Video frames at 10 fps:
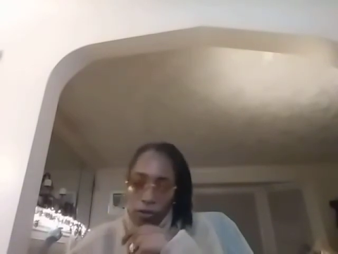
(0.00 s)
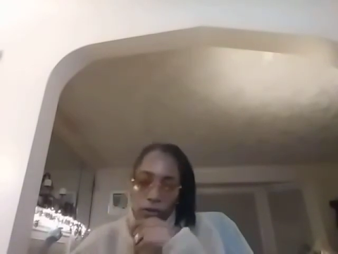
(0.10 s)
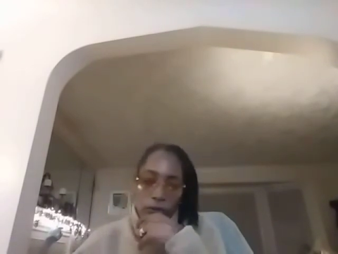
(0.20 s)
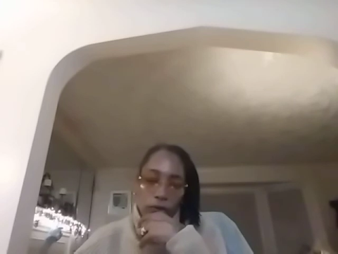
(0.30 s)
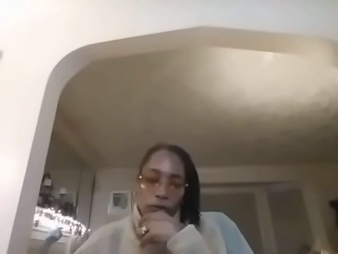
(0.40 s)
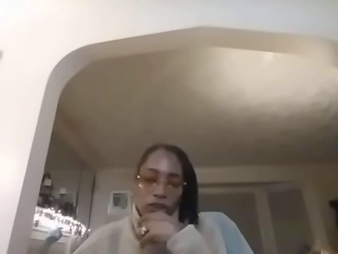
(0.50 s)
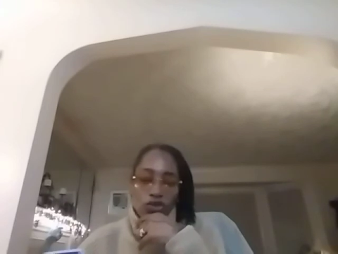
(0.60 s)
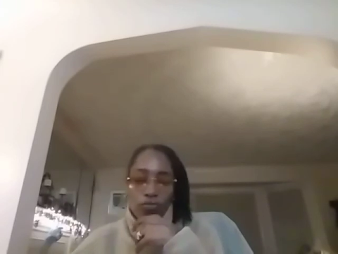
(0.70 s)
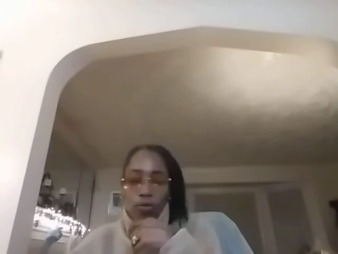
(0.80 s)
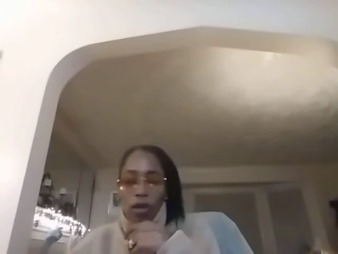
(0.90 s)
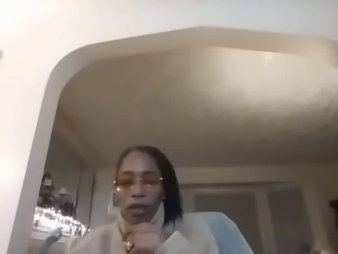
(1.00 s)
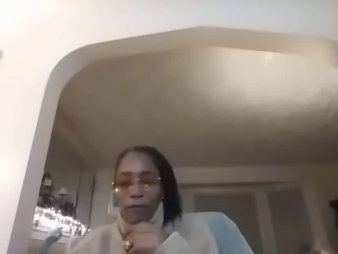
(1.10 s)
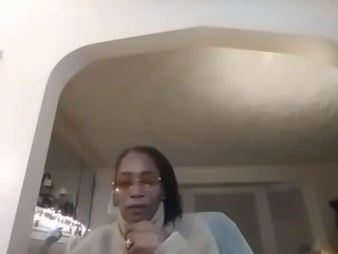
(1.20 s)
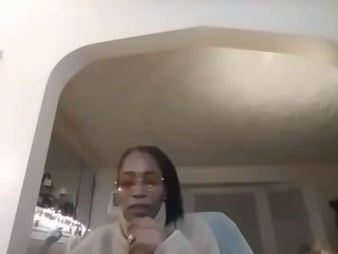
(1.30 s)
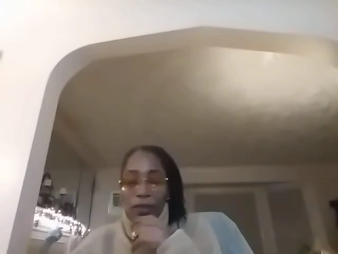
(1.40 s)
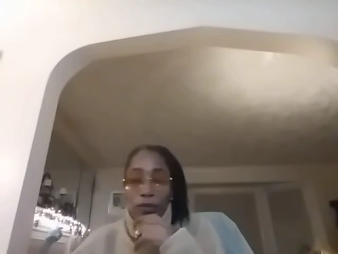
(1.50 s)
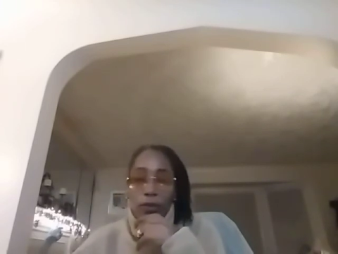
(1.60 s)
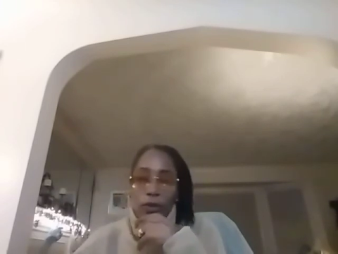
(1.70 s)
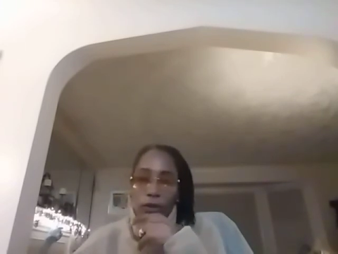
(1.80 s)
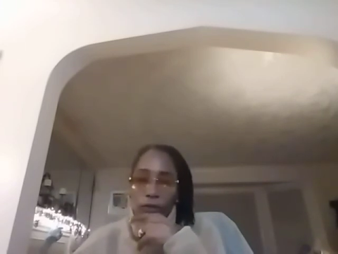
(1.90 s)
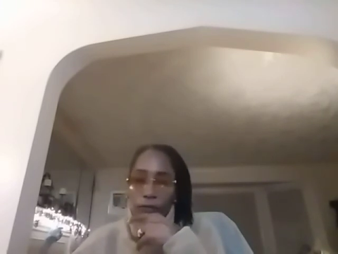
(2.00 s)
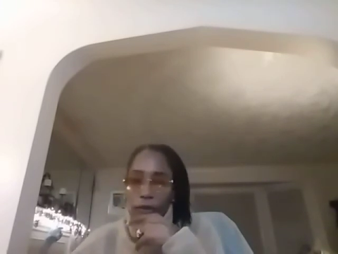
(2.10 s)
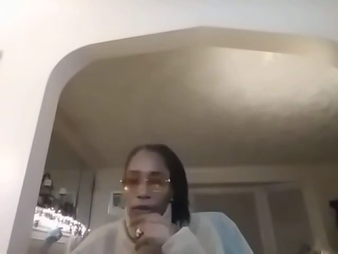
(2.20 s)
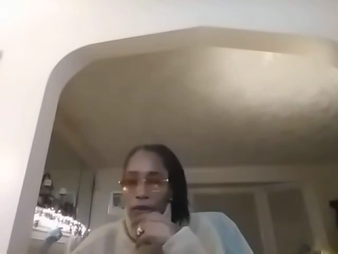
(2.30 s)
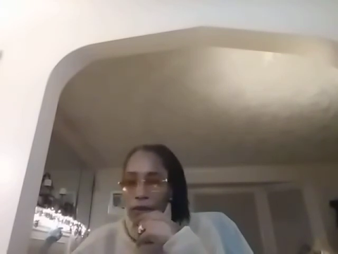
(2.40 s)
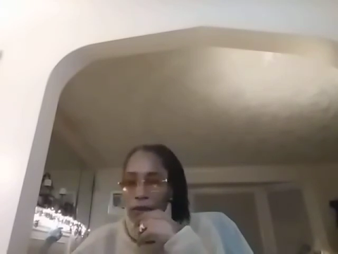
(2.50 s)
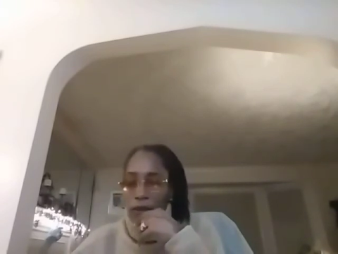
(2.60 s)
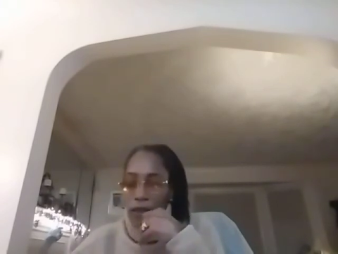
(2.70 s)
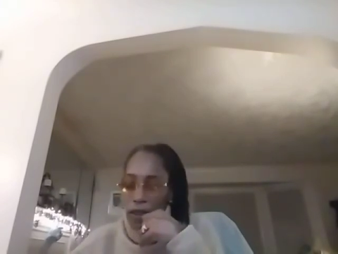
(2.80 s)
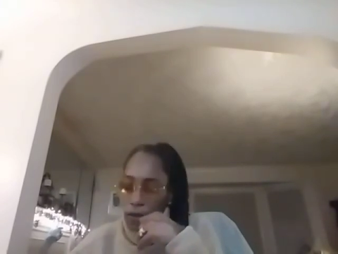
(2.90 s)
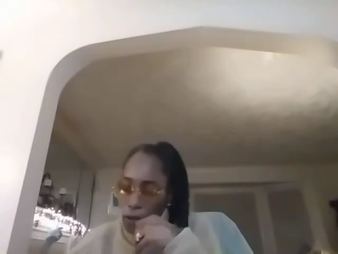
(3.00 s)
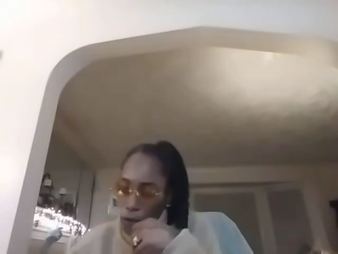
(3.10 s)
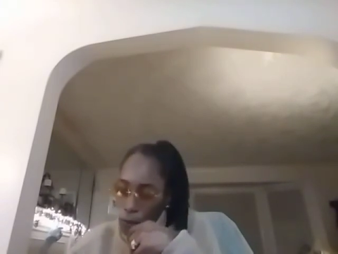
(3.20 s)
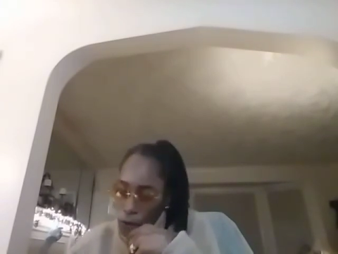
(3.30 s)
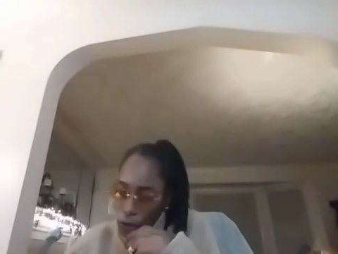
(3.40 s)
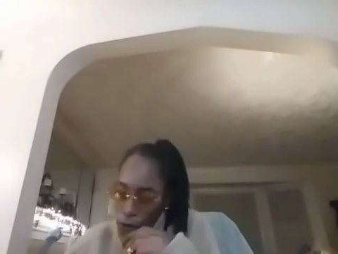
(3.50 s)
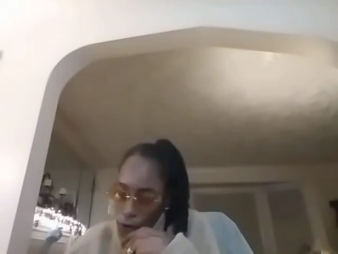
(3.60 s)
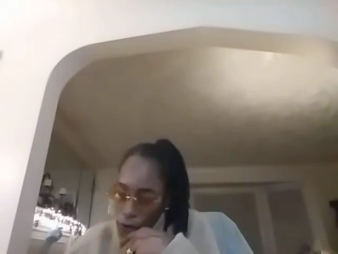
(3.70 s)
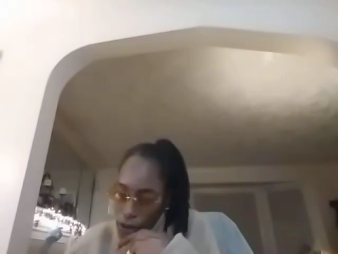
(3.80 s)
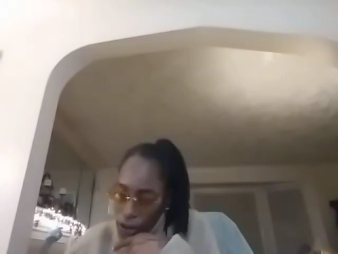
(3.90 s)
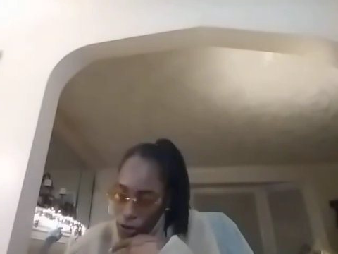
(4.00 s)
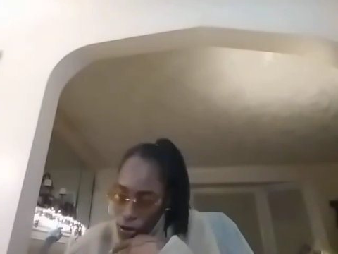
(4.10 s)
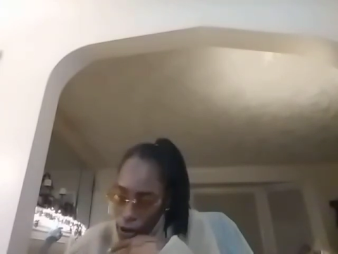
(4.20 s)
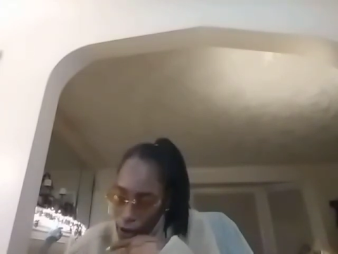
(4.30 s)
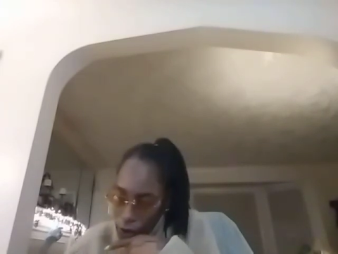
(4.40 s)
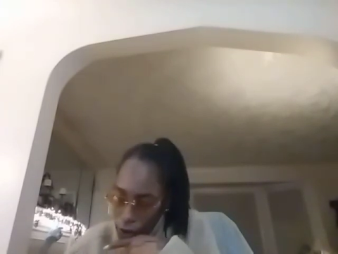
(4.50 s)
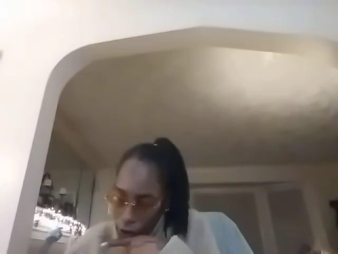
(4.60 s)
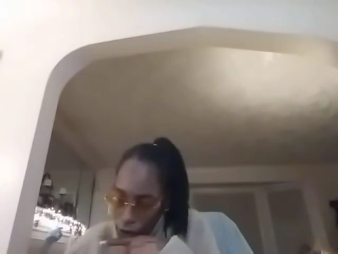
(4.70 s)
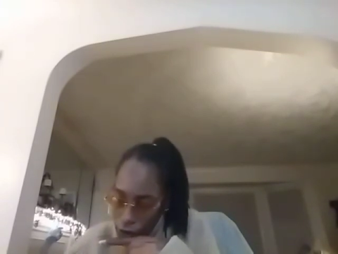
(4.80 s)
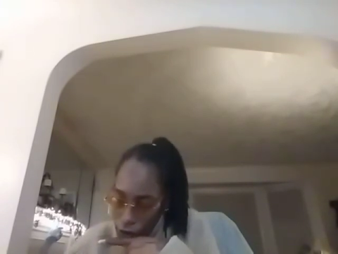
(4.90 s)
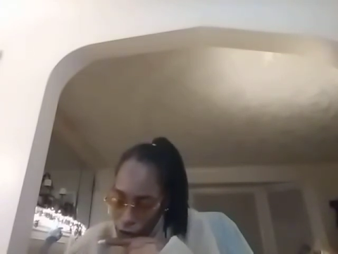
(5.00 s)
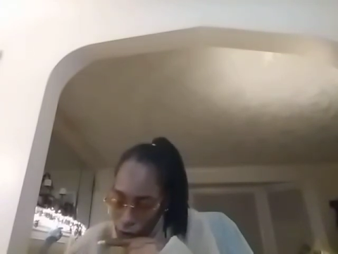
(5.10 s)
know that you brought heaven down on earth. And they know where your sunshine is.